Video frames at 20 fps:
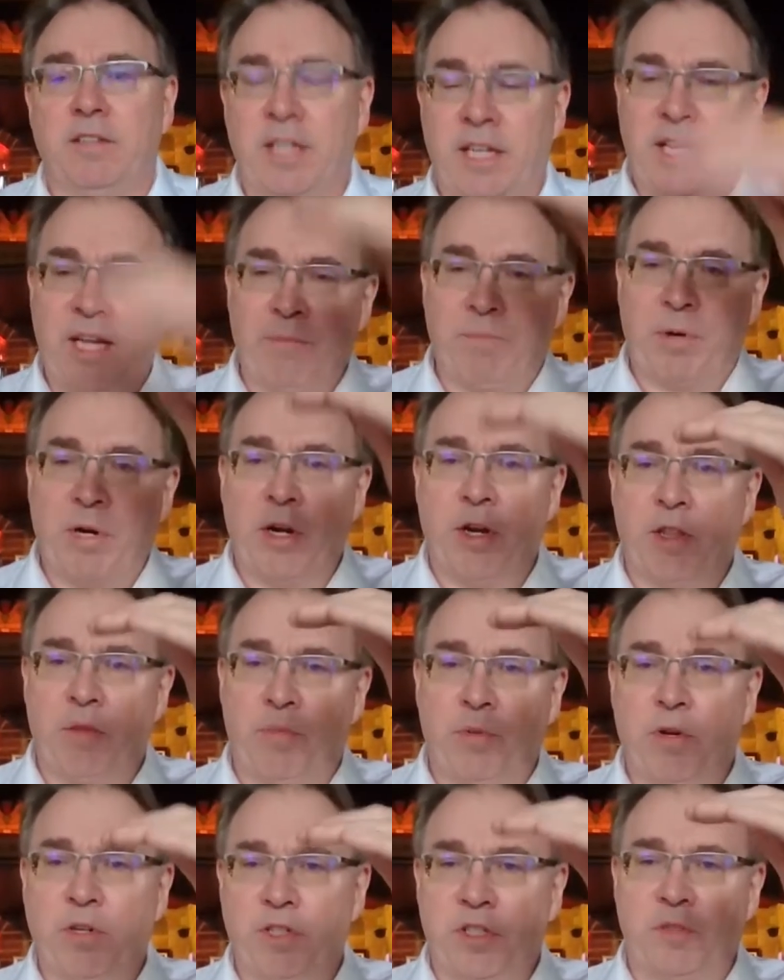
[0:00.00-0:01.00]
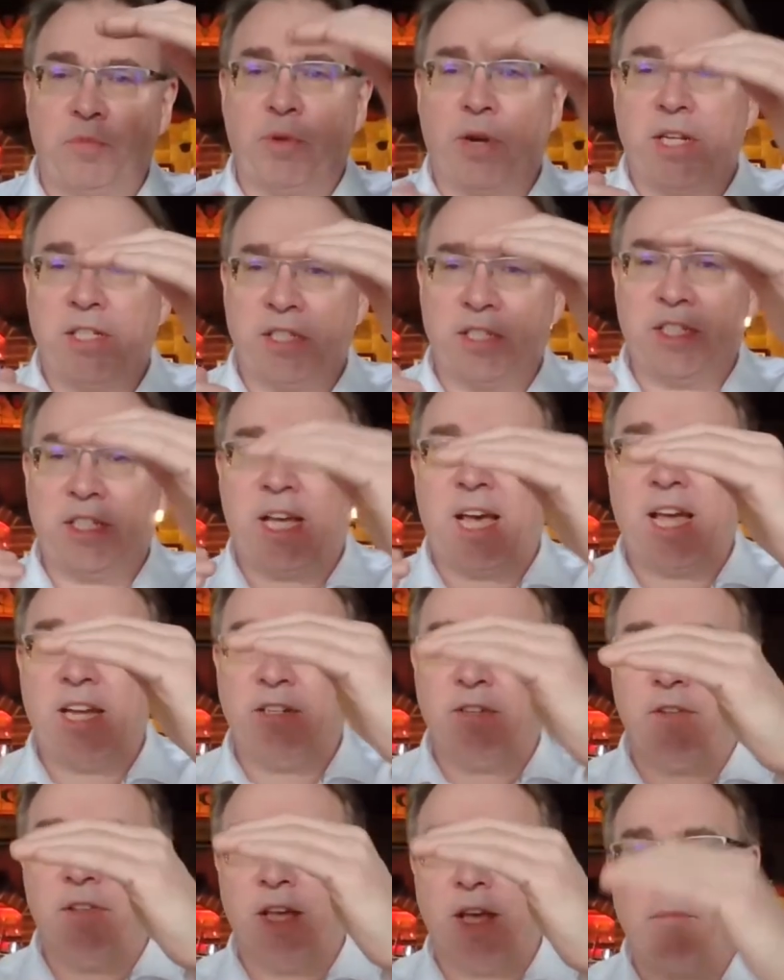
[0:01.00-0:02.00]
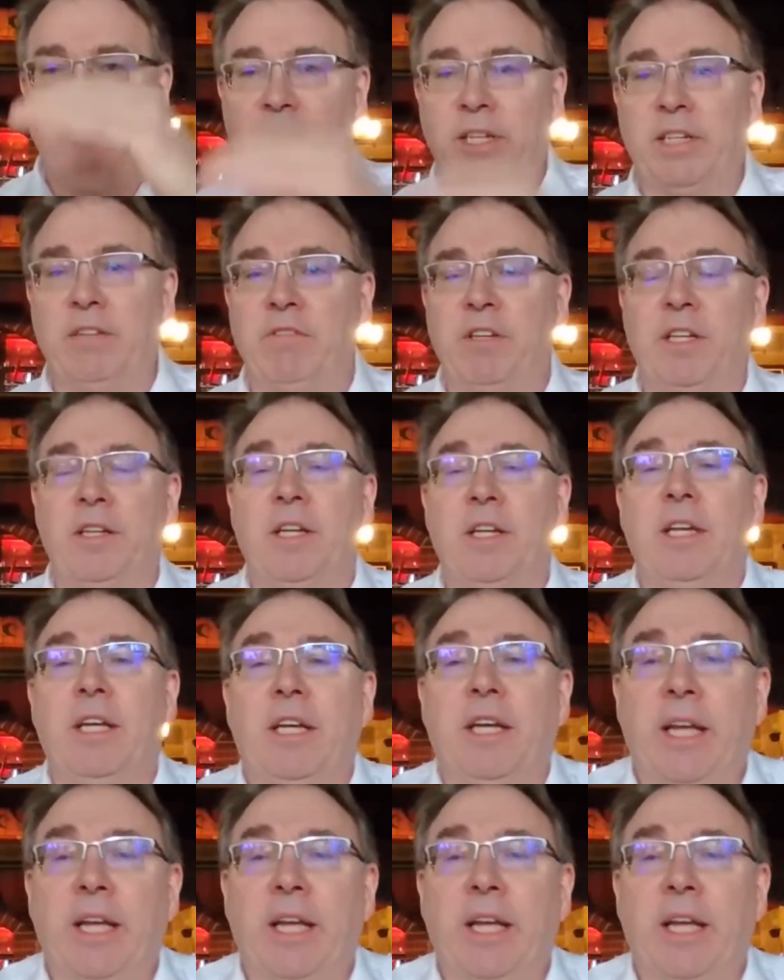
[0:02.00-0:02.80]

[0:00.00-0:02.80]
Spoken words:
they get part of the purchase prices tied to them leaving.